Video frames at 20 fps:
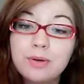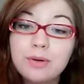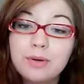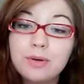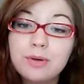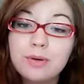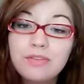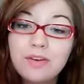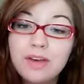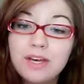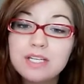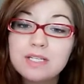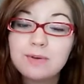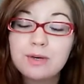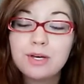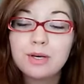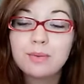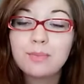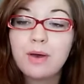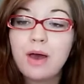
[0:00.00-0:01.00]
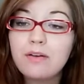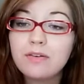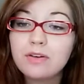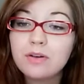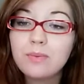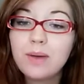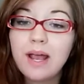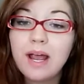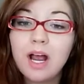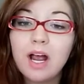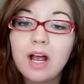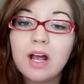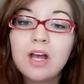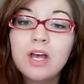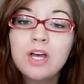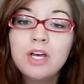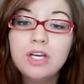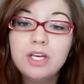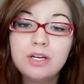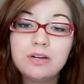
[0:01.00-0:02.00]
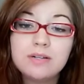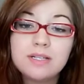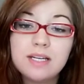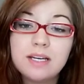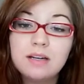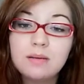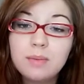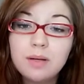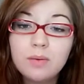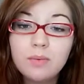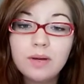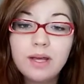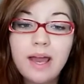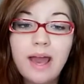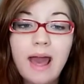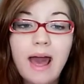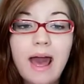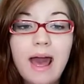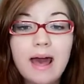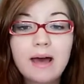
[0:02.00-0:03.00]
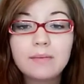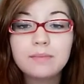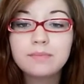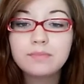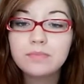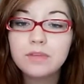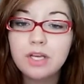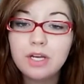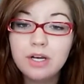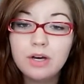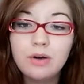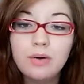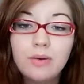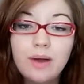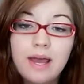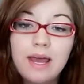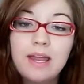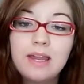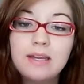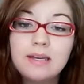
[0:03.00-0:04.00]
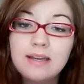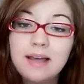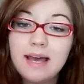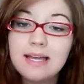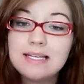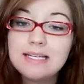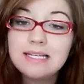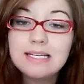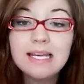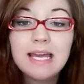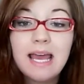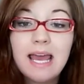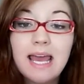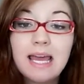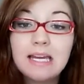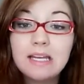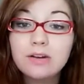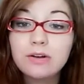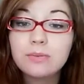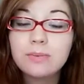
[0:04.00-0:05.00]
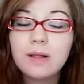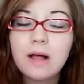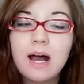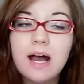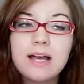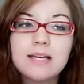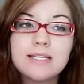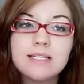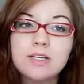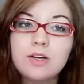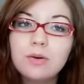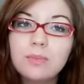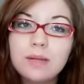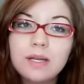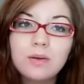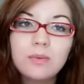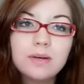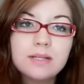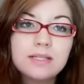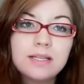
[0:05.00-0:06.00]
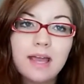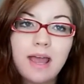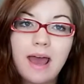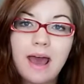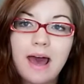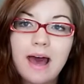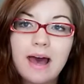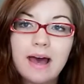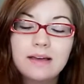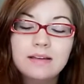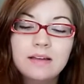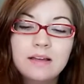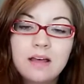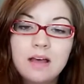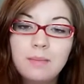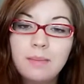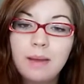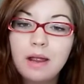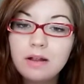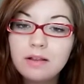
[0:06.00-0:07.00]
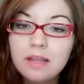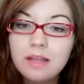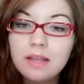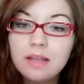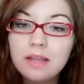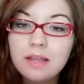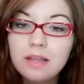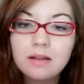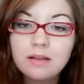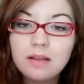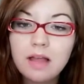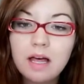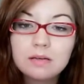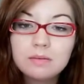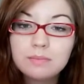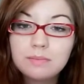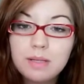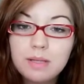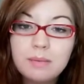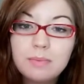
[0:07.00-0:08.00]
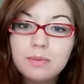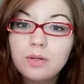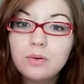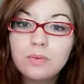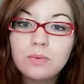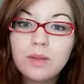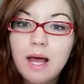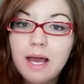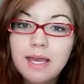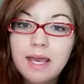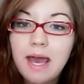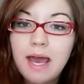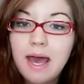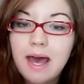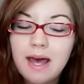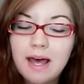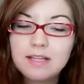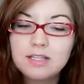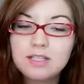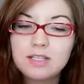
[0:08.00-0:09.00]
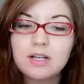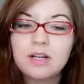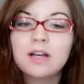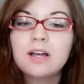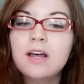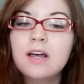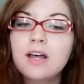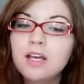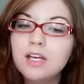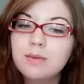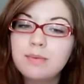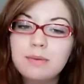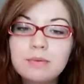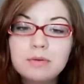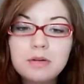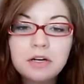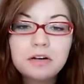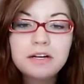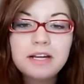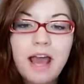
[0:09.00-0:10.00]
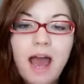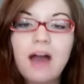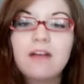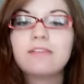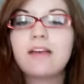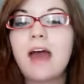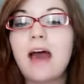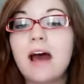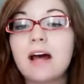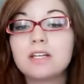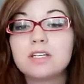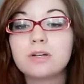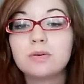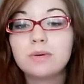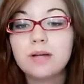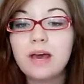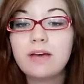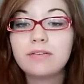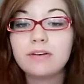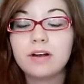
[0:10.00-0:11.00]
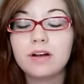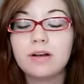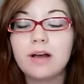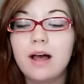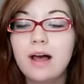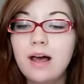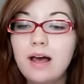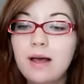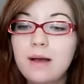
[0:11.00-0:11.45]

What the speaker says: on my Facebook, put everywhere, you know, does anybody want a cat, you know, and I didn't get any replies. Nobody wants a cat. Apparently, a lot of people don't like cats, or people already have cats, or whatever,